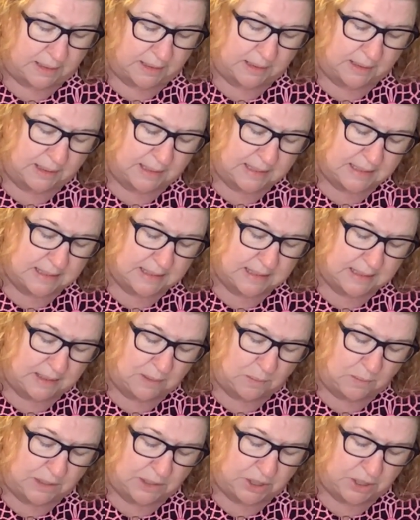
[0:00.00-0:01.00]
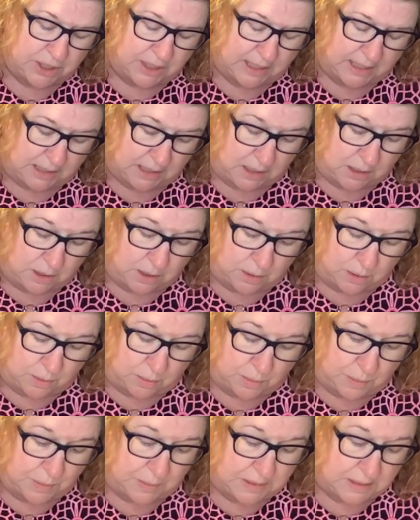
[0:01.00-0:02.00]
Let's see. What should I
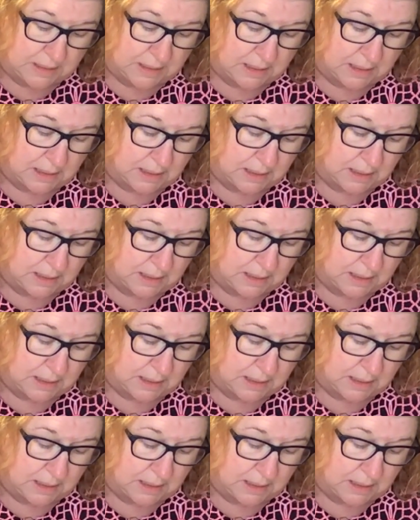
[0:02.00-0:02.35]
use?